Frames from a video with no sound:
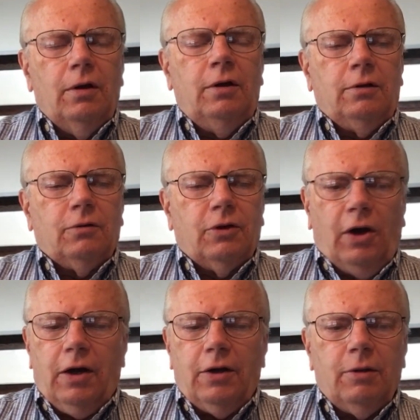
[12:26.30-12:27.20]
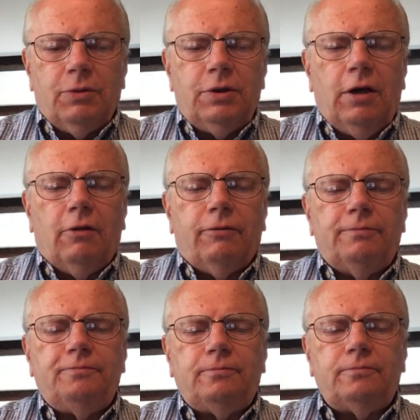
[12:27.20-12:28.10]
God Himself
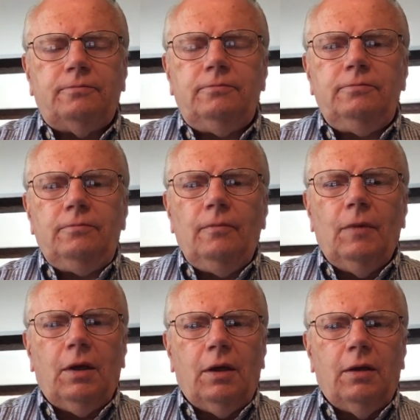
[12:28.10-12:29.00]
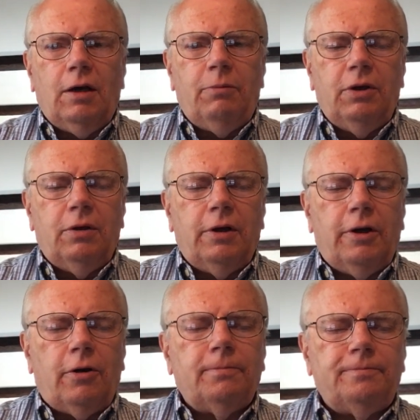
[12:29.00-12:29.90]
cannot be in error.